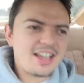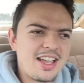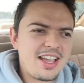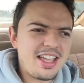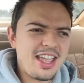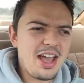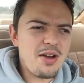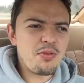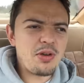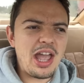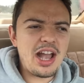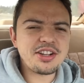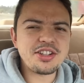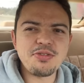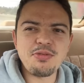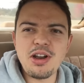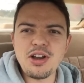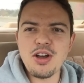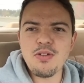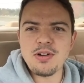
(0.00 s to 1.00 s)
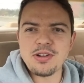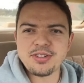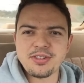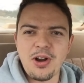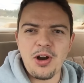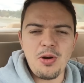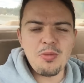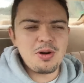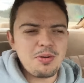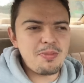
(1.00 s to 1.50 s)
now. Yeah, we actually ran over this
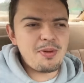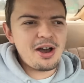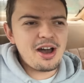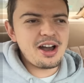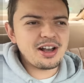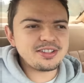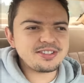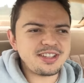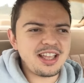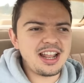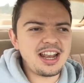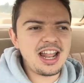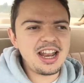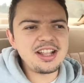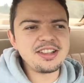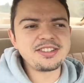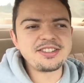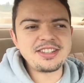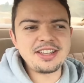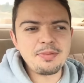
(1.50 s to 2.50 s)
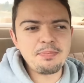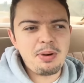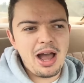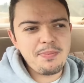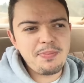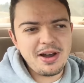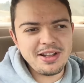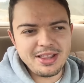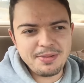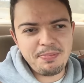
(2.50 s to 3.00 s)
cardboard box and I didn't see it
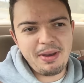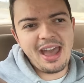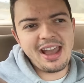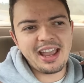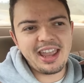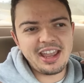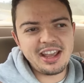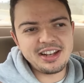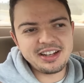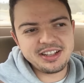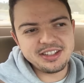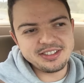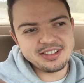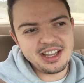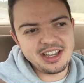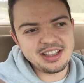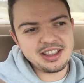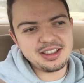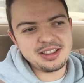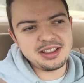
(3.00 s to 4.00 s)
pop out the back end because like